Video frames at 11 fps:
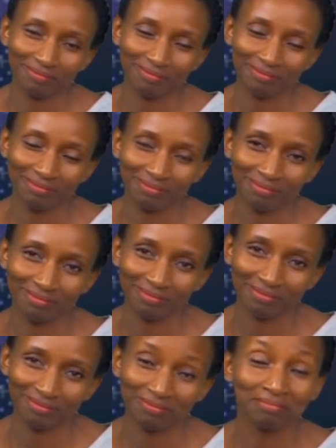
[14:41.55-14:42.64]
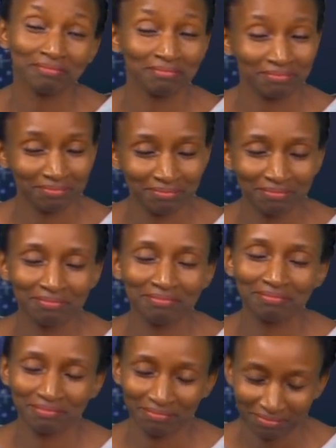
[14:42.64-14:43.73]

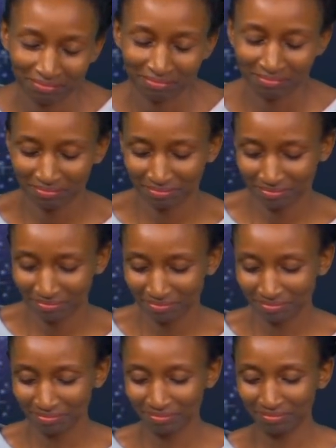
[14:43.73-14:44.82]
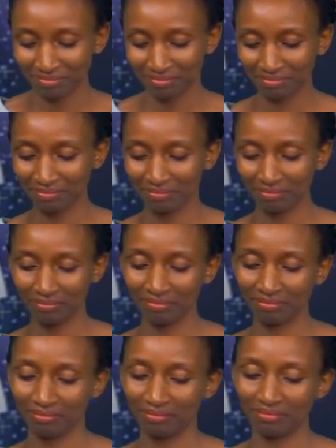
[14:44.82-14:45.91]

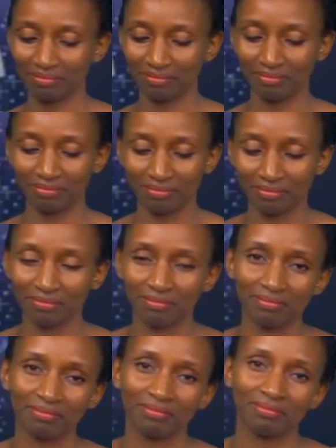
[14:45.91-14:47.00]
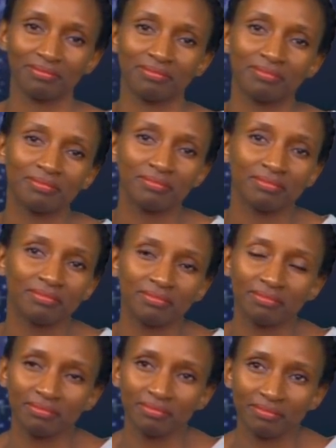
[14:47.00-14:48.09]

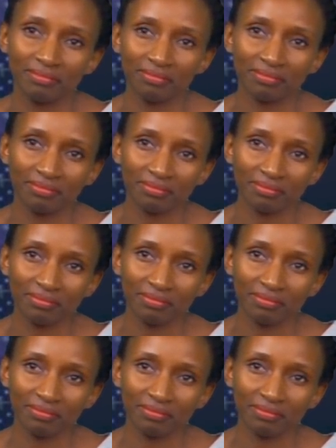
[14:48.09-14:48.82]
This person isn't speaking.